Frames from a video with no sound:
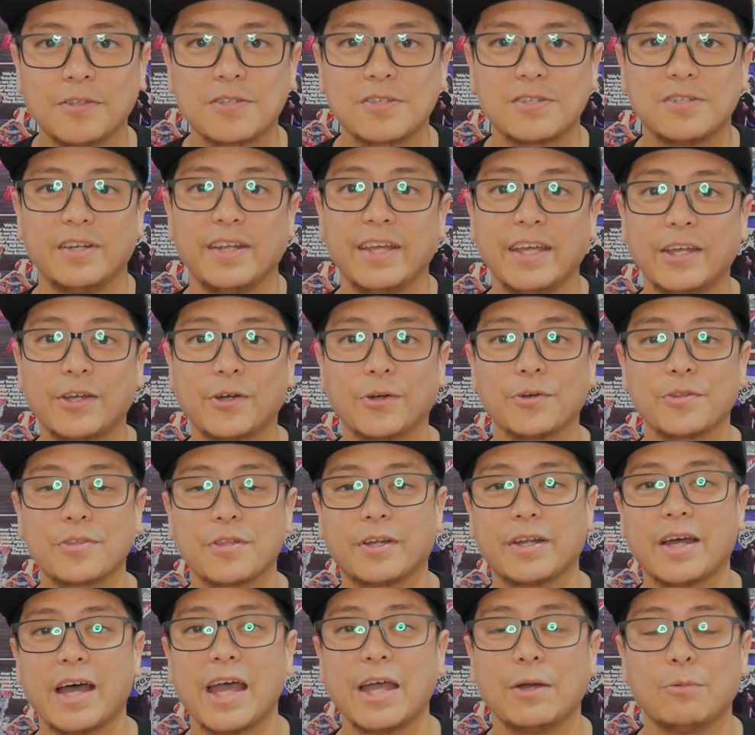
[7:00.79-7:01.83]
sneaker
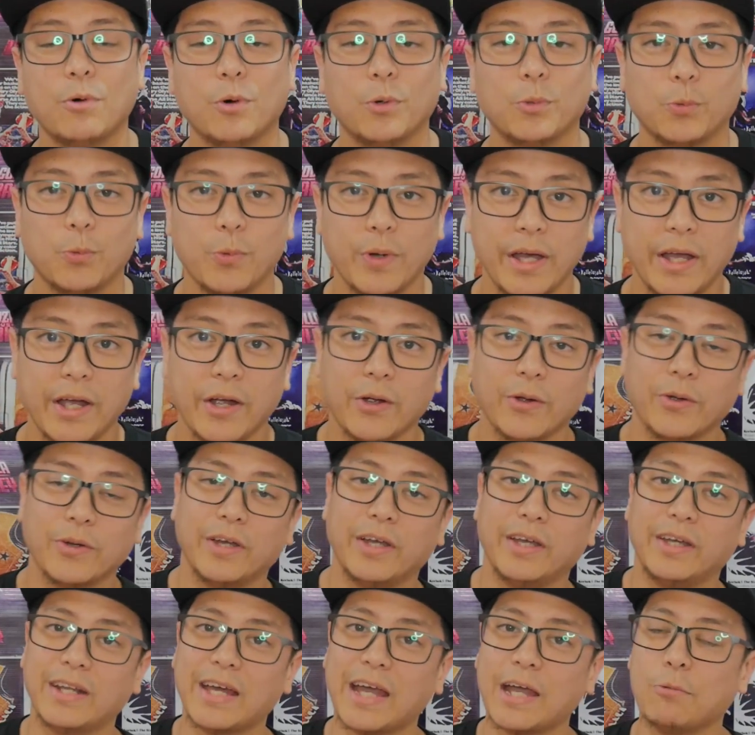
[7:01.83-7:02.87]
that I won't wear,
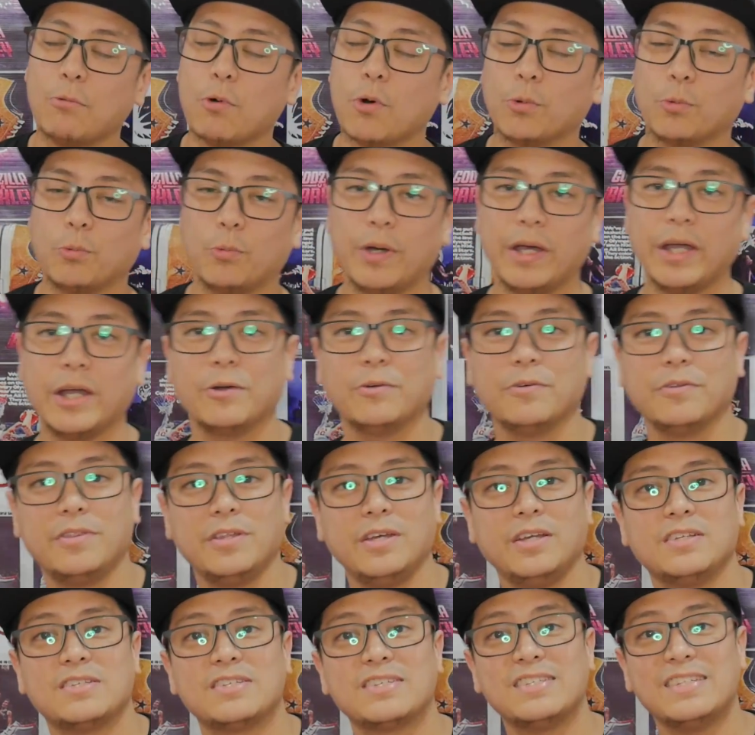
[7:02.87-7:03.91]
and I won't wear
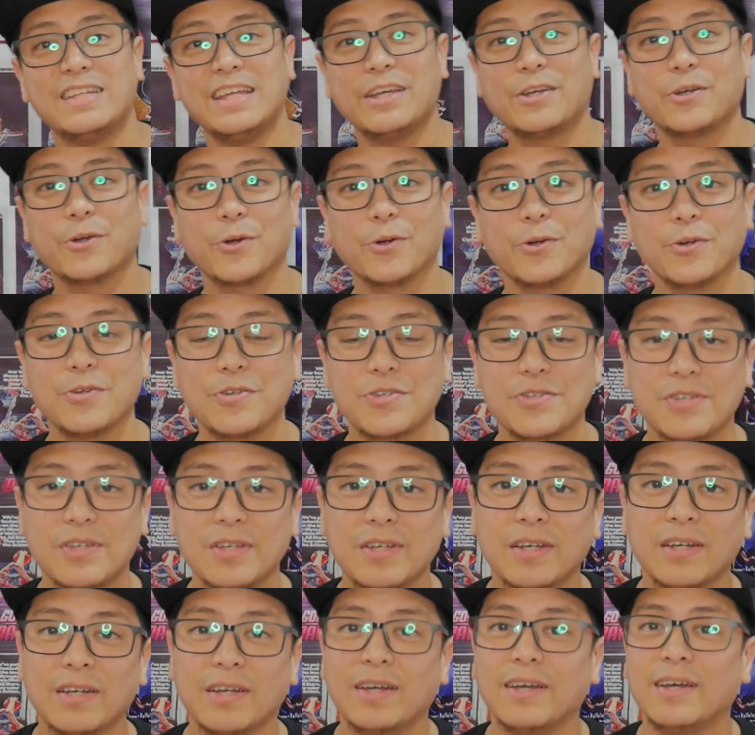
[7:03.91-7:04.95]
these sneakers
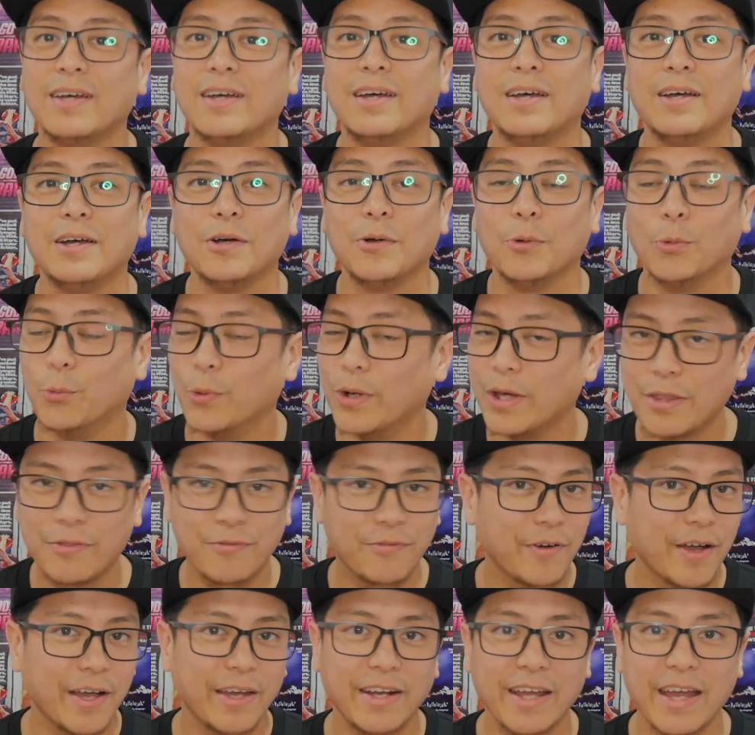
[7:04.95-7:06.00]
with
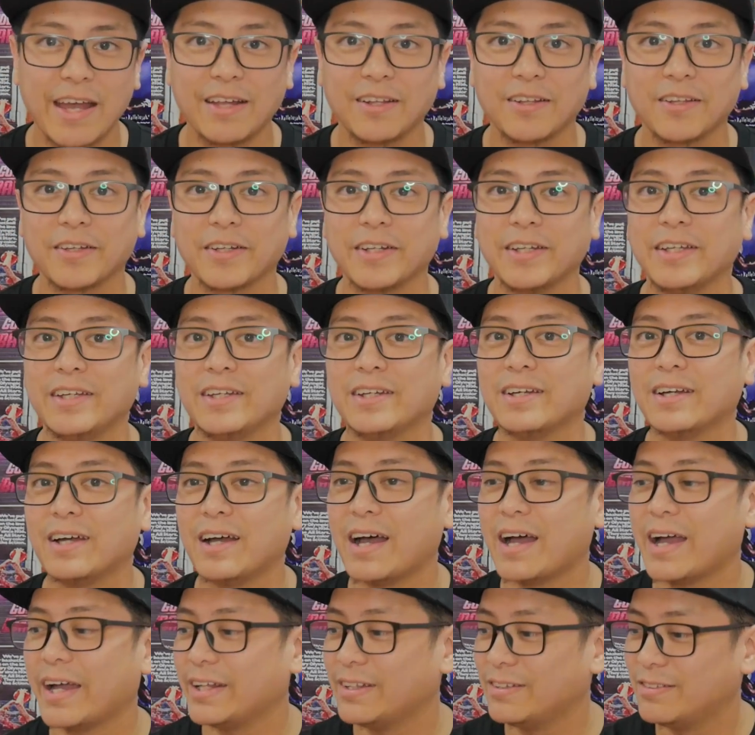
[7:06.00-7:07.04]
finality,
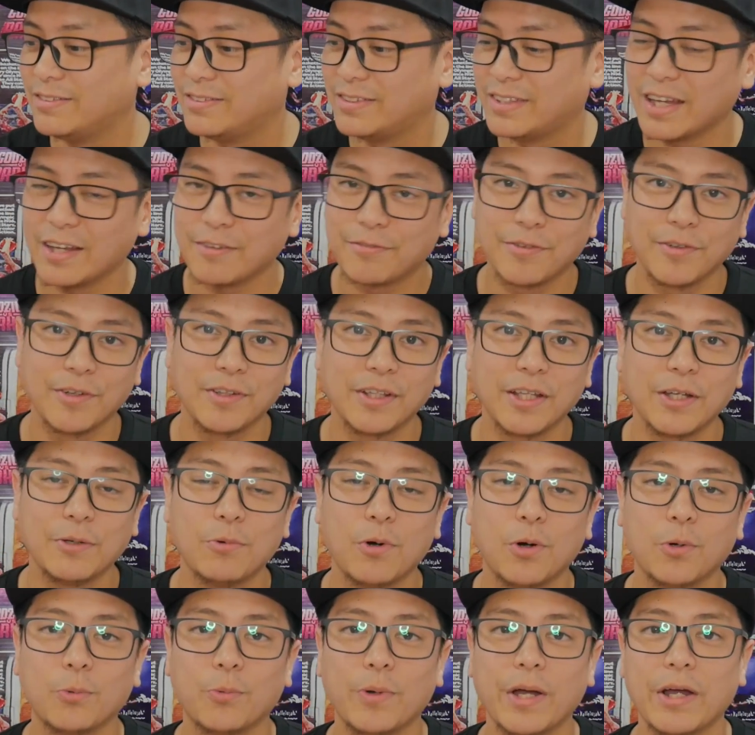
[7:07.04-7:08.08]
I definitely
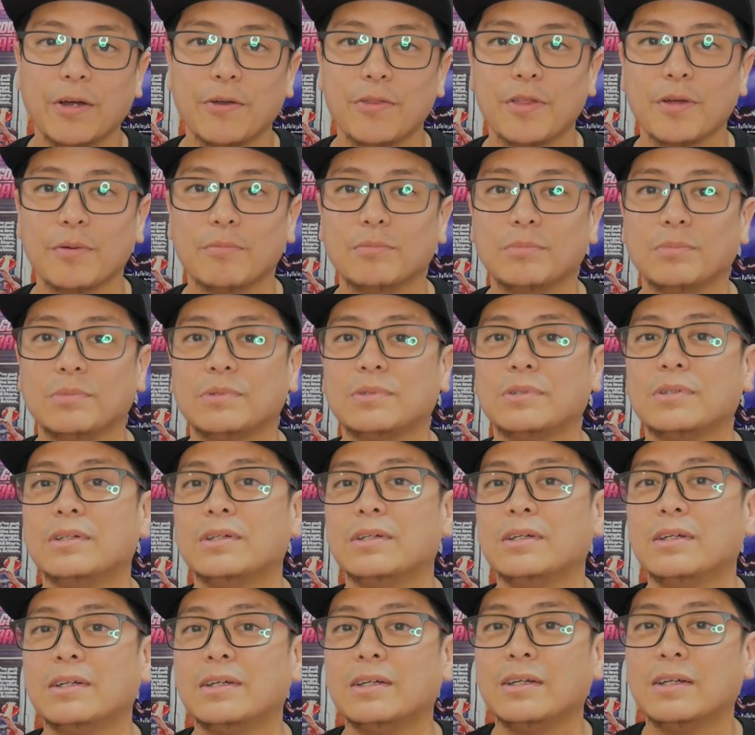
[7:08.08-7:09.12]
won't wear them.
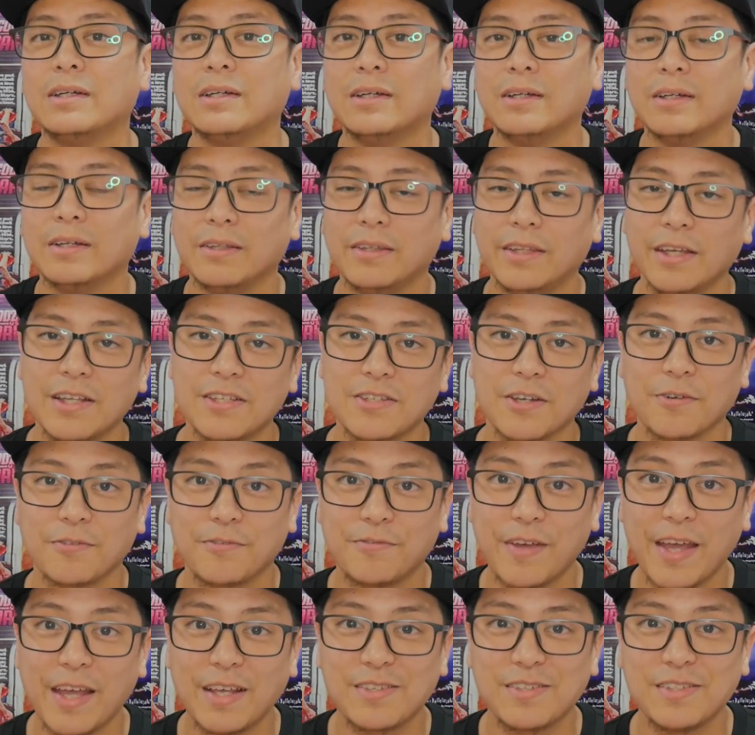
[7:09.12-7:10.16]
These are
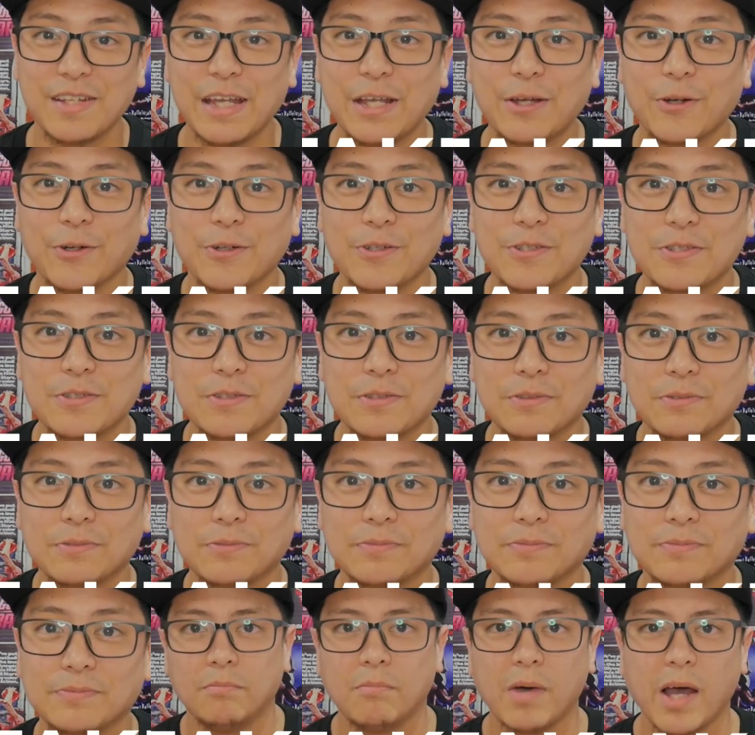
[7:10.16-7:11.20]
fake sneakers.
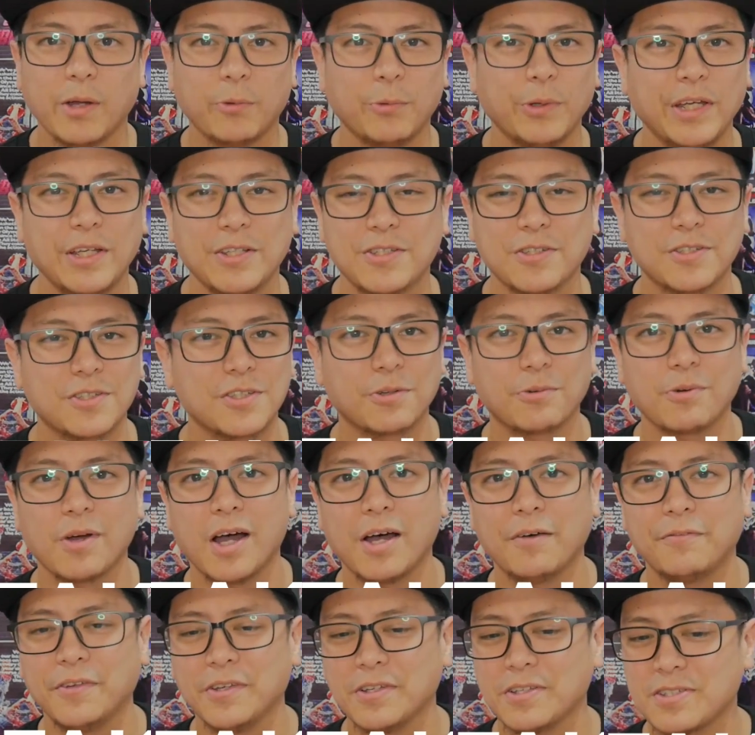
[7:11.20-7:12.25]
My reasons are
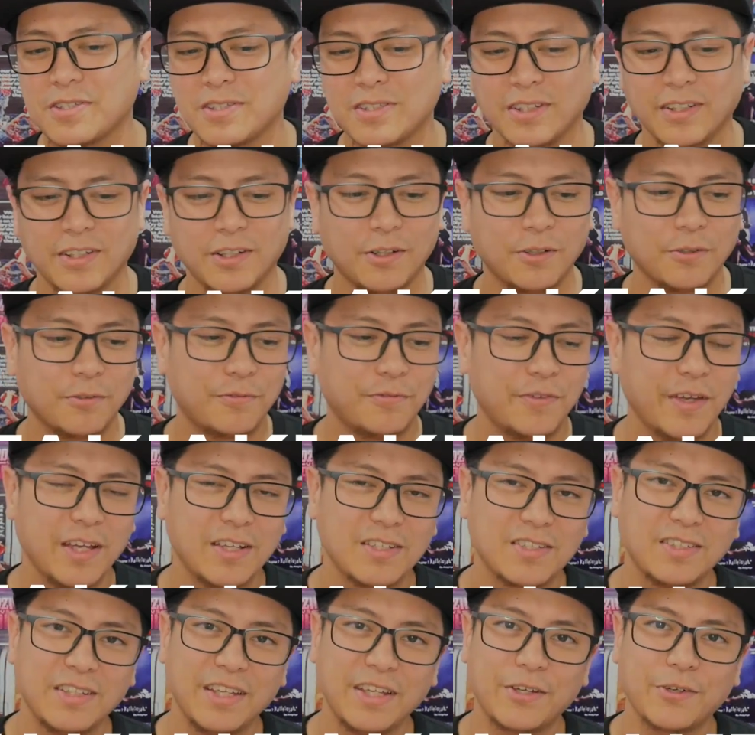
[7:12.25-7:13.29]
obvious, you know,
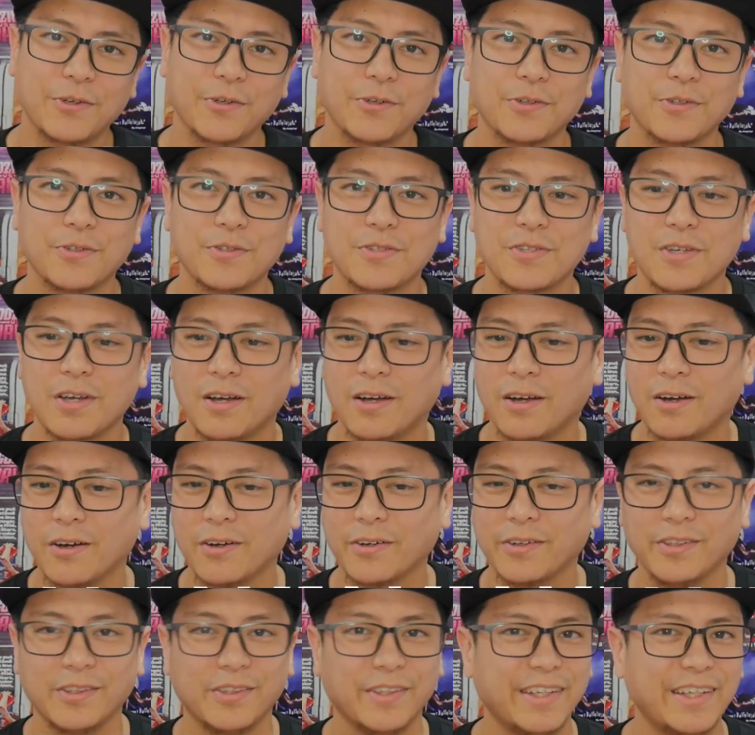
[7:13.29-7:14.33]
fake sneakers
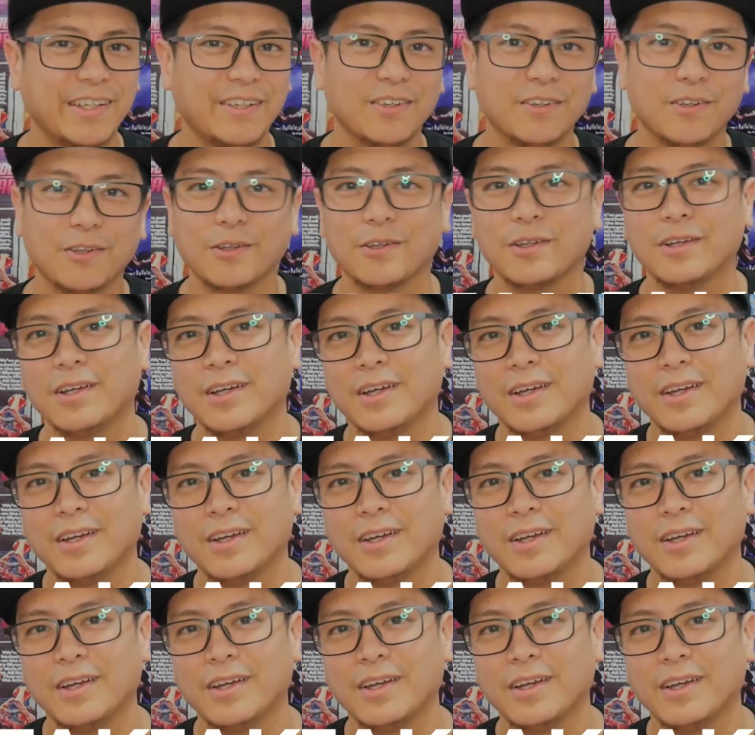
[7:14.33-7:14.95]
are illegal.